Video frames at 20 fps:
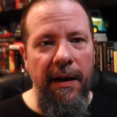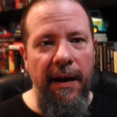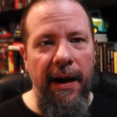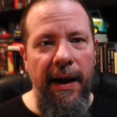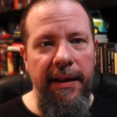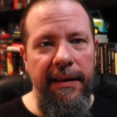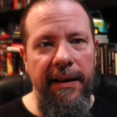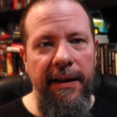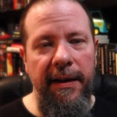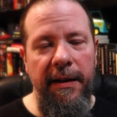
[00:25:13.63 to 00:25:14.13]

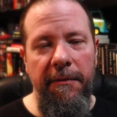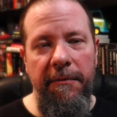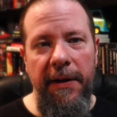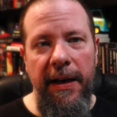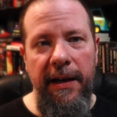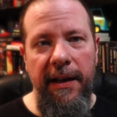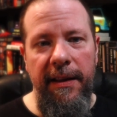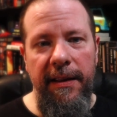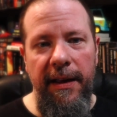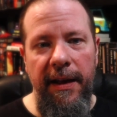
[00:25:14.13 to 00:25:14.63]
I think, if
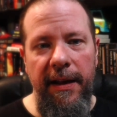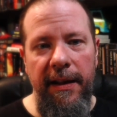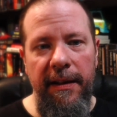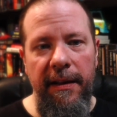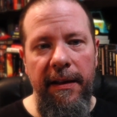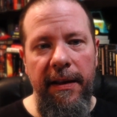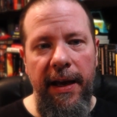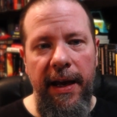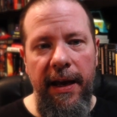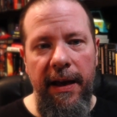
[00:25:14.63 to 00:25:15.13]
anything,
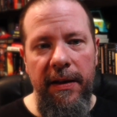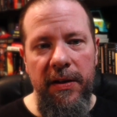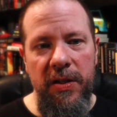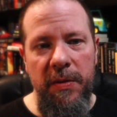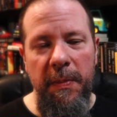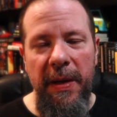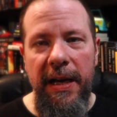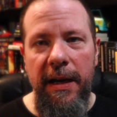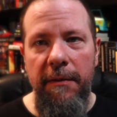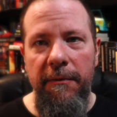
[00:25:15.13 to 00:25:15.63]
they
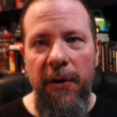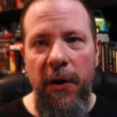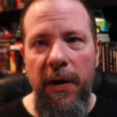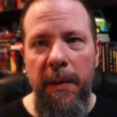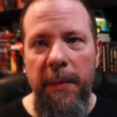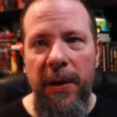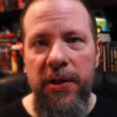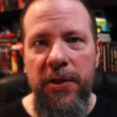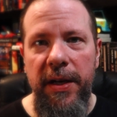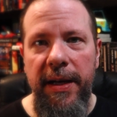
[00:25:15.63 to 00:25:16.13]
speak very
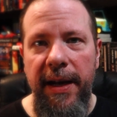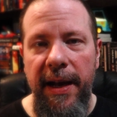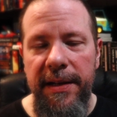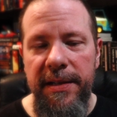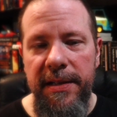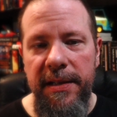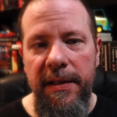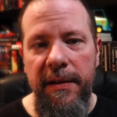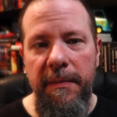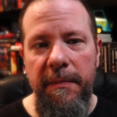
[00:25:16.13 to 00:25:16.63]
much
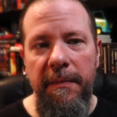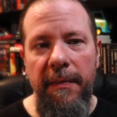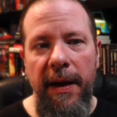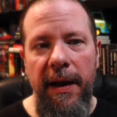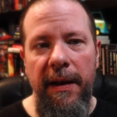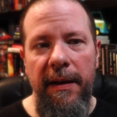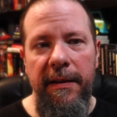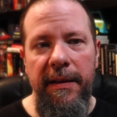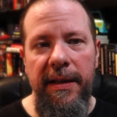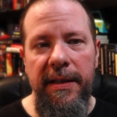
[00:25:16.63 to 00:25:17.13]
against them,
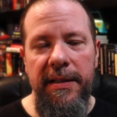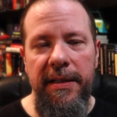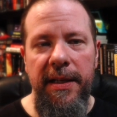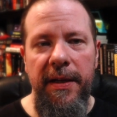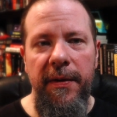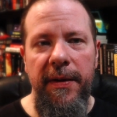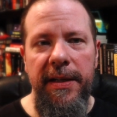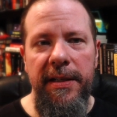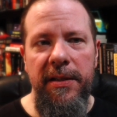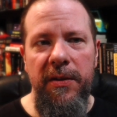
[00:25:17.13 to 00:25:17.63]
and the
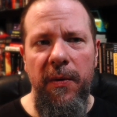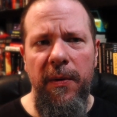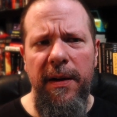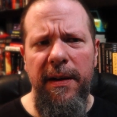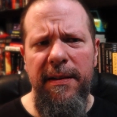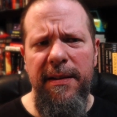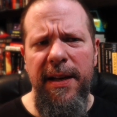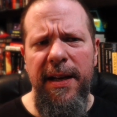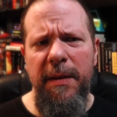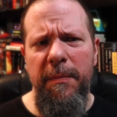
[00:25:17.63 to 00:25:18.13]
series sort
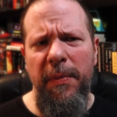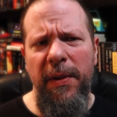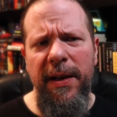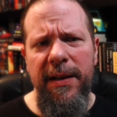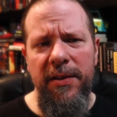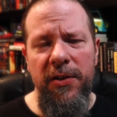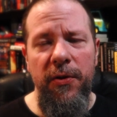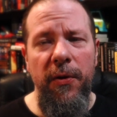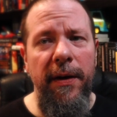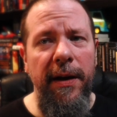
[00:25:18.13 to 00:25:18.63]
of take
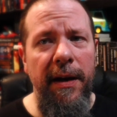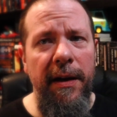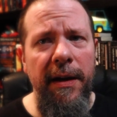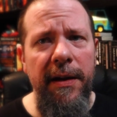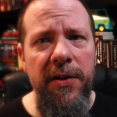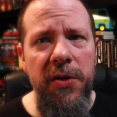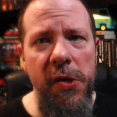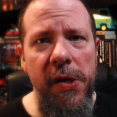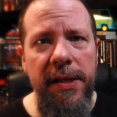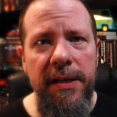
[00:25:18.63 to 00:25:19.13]
place during an
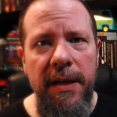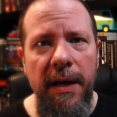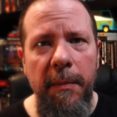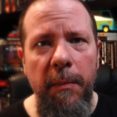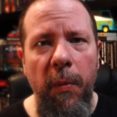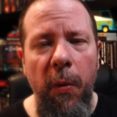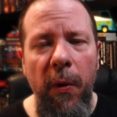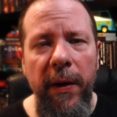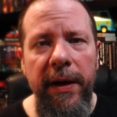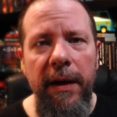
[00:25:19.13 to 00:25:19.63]
interesting
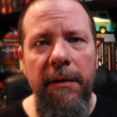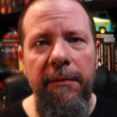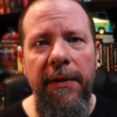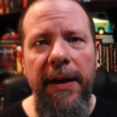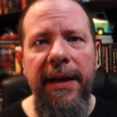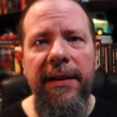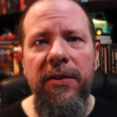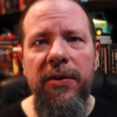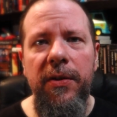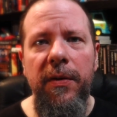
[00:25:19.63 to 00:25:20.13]
point of
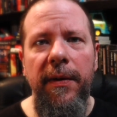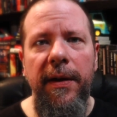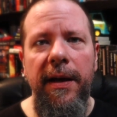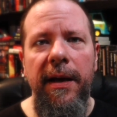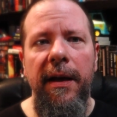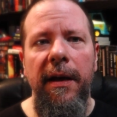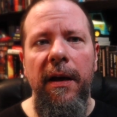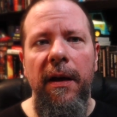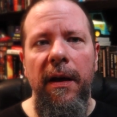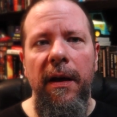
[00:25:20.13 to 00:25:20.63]
history